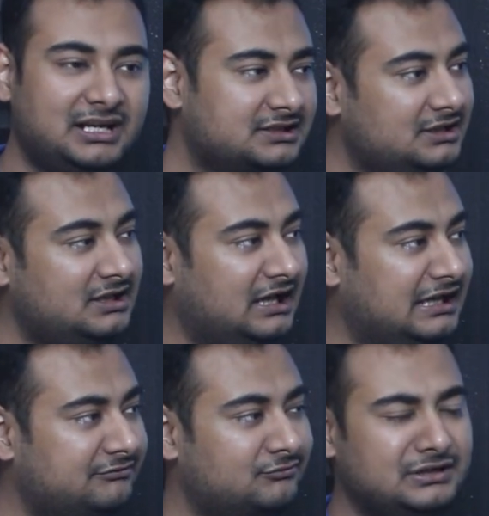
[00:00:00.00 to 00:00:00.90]
be like,
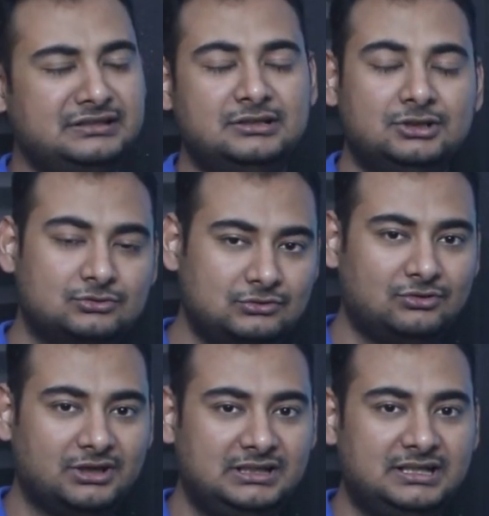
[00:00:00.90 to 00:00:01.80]
I have one
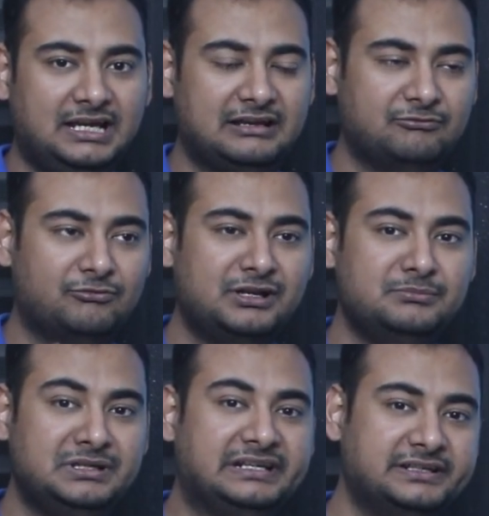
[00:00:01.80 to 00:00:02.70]
crude oil and
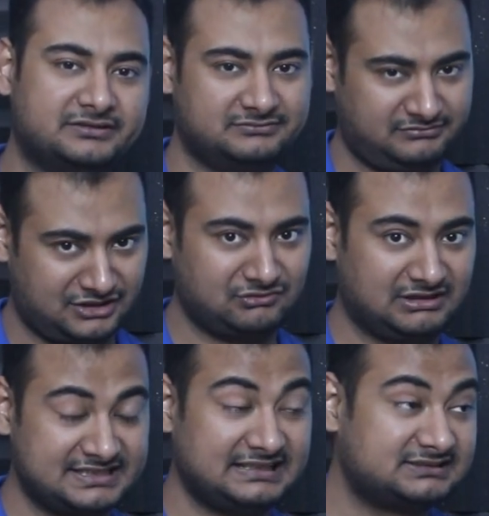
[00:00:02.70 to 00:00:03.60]
one million
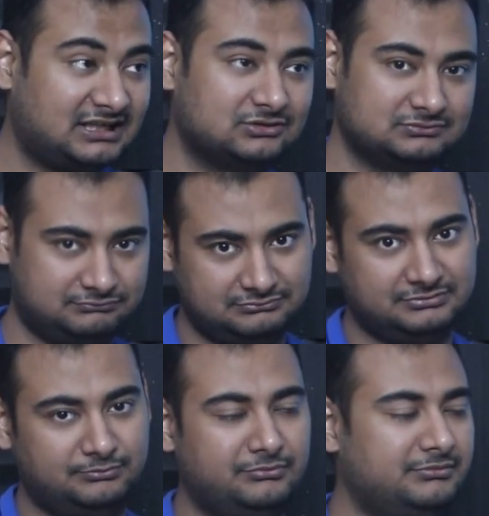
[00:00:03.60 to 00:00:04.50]
natural gas. That's how
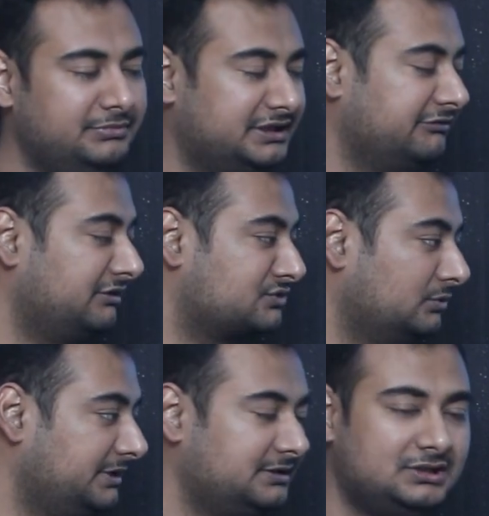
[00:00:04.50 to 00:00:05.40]
big difference
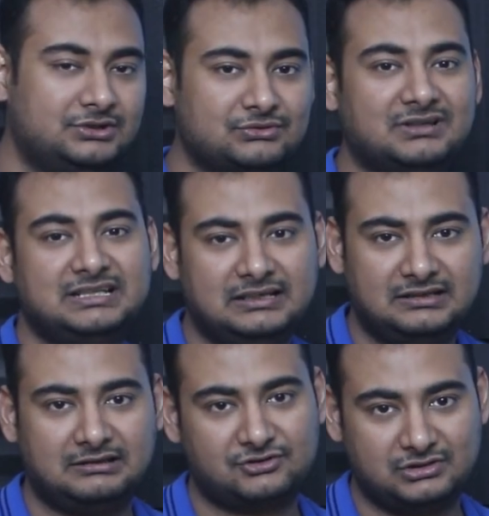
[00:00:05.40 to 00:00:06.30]
could be. So what the
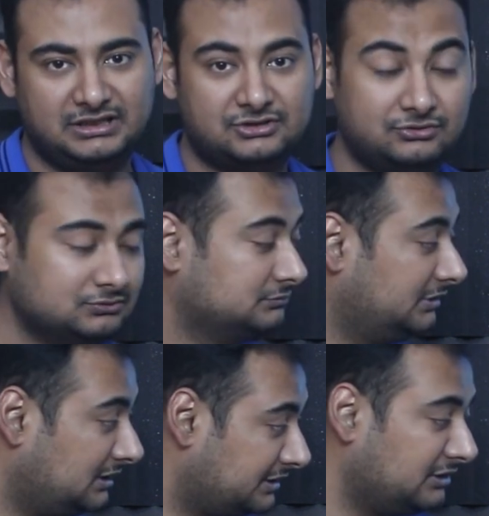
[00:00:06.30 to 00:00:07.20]
hell Australia to do?
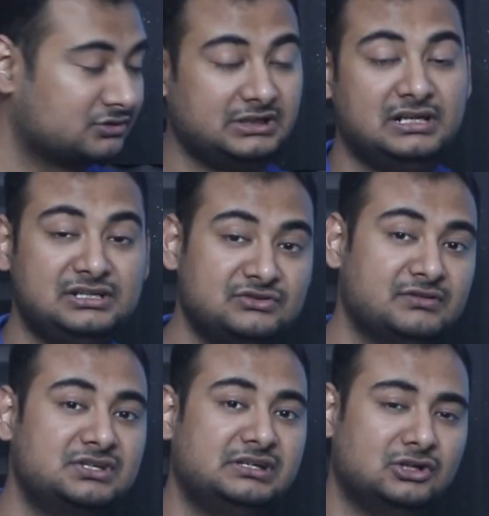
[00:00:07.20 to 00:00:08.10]
Well, again, Australia is
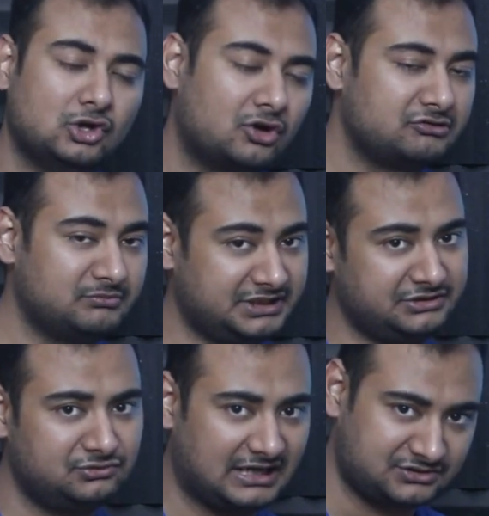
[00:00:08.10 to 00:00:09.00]
investing a lot of money
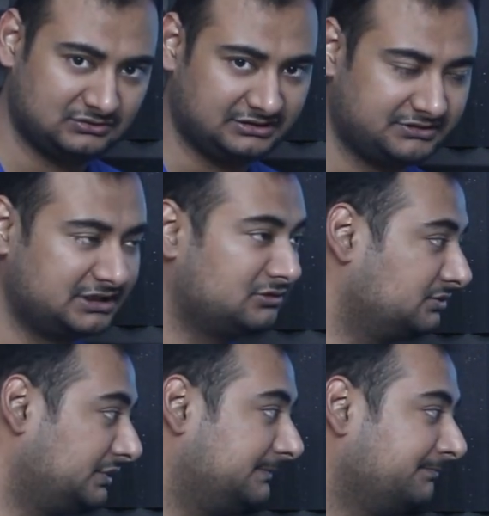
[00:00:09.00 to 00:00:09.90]
into gas to liquid
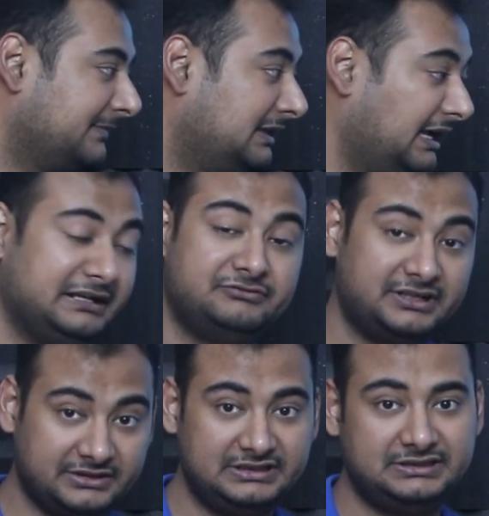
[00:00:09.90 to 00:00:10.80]
technology. And if
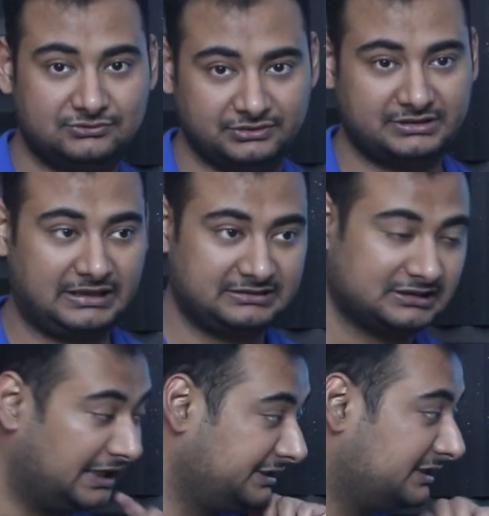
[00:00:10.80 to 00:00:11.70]
they really do it, like
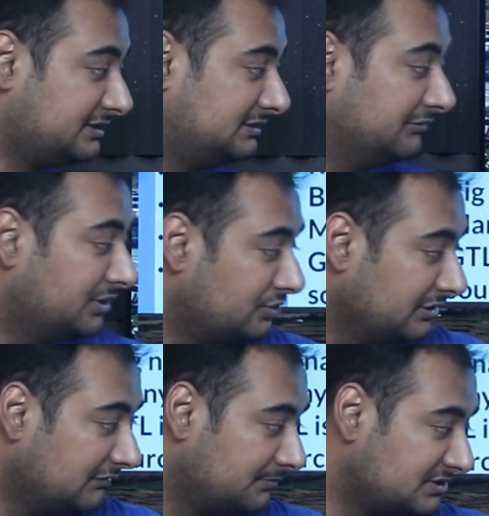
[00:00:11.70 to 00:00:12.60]
the idea is they want
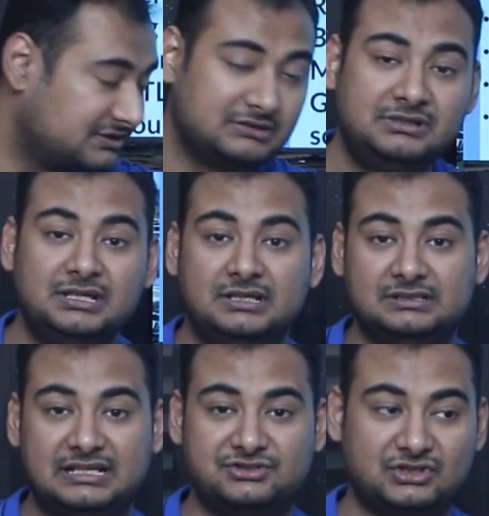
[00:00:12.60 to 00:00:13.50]
to develop a system
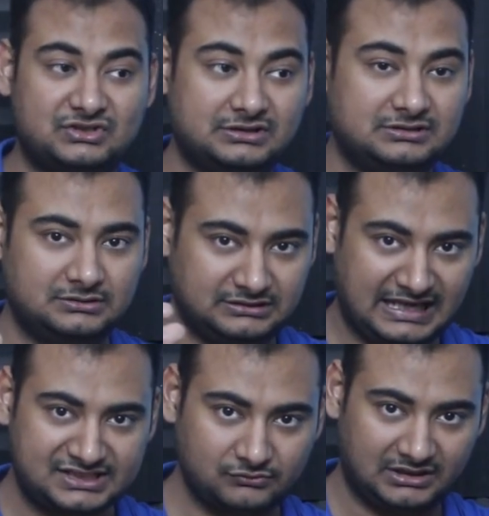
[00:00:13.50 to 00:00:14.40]
that's just a
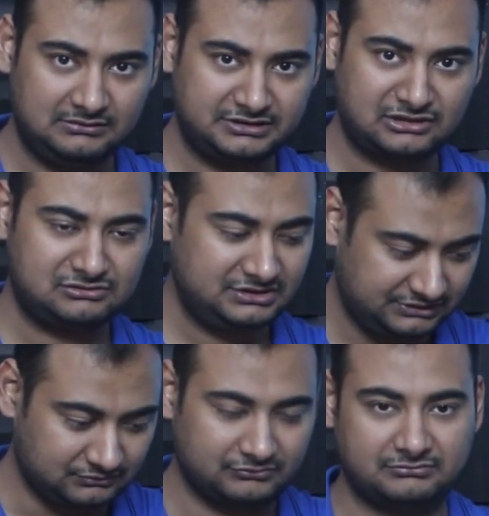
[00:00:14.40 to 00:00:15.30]
gas well technology,
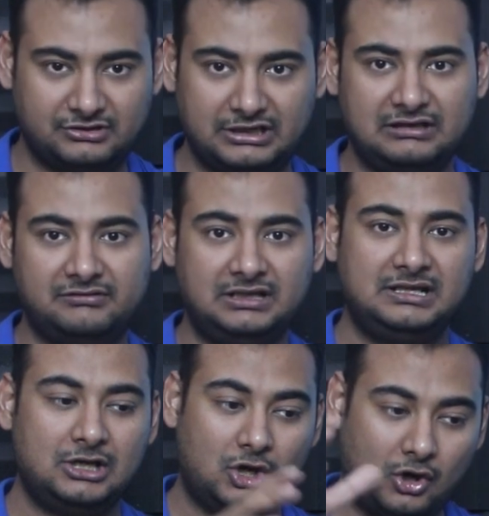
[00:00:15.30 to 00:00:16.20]
you drill a well,
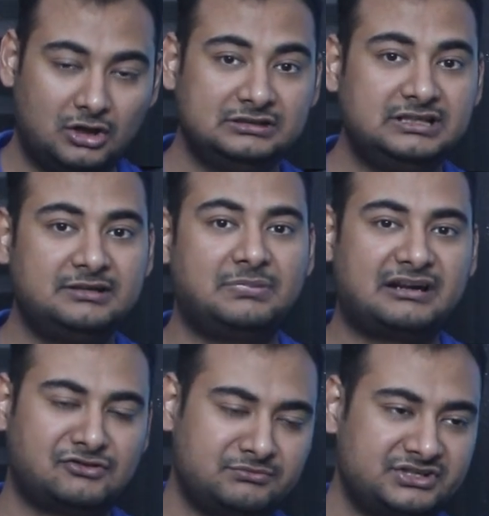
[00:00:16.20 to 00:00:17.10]
on that
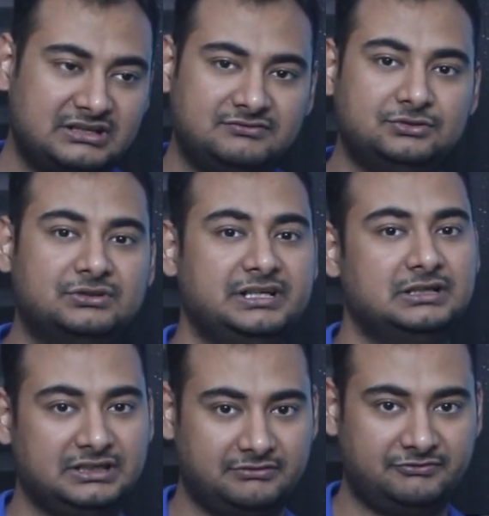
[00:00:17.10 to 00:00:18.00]
platform itself, you
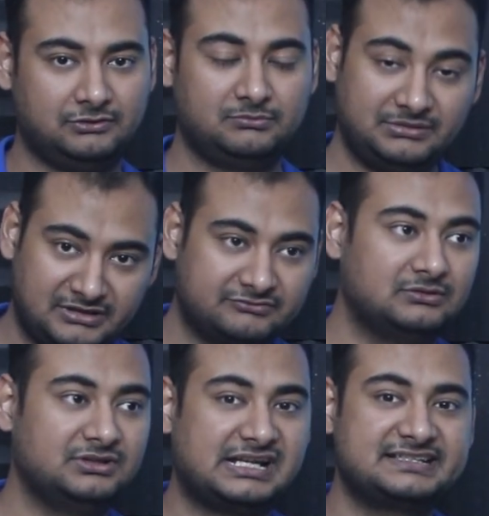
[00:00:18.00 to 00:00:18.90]
create liquid fuel. Be
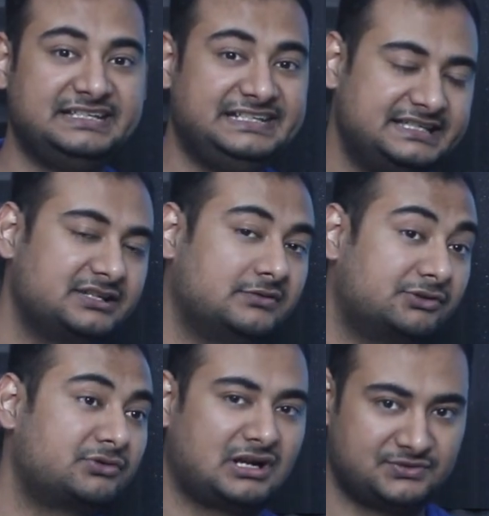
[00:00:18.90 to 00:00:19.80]
mindful, but that's the easiest
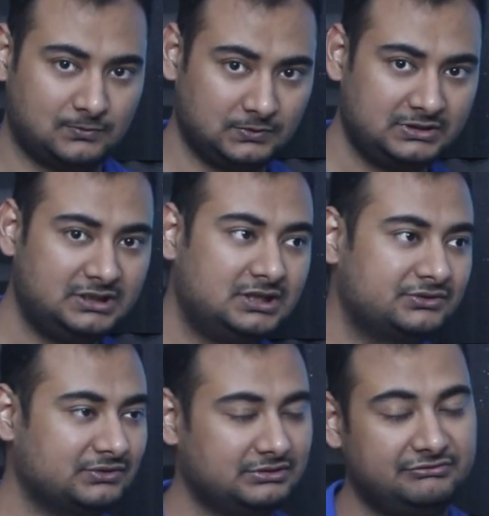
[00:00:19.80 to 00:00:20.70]
way to transport.
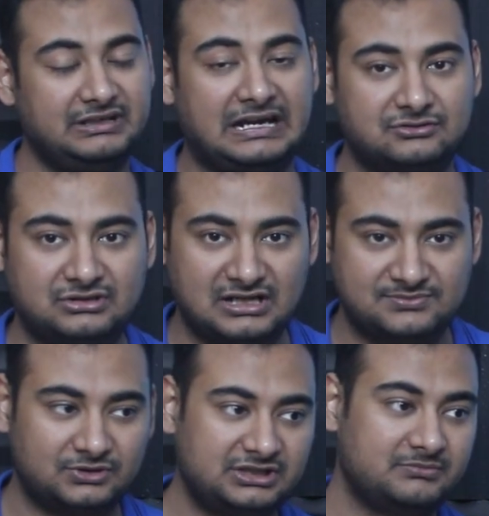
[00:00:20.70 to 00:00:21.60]
So if they had to
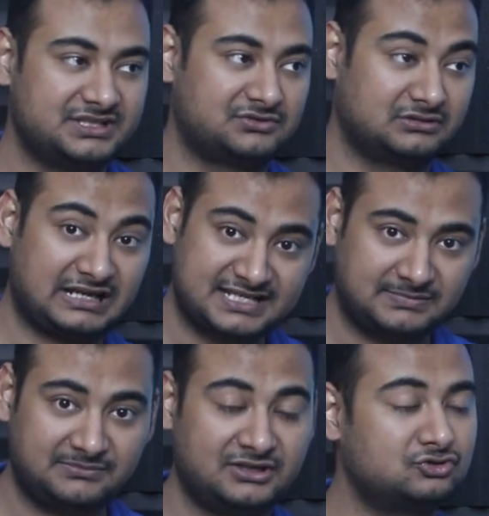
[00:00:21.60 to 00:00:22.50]
transport it based on
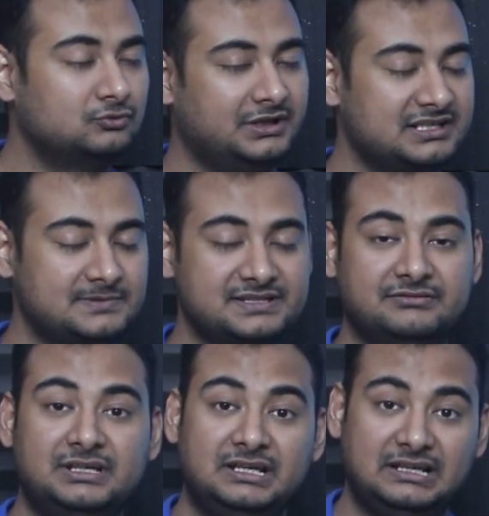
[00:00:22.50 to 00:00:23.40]
gas pipeline, super expensive,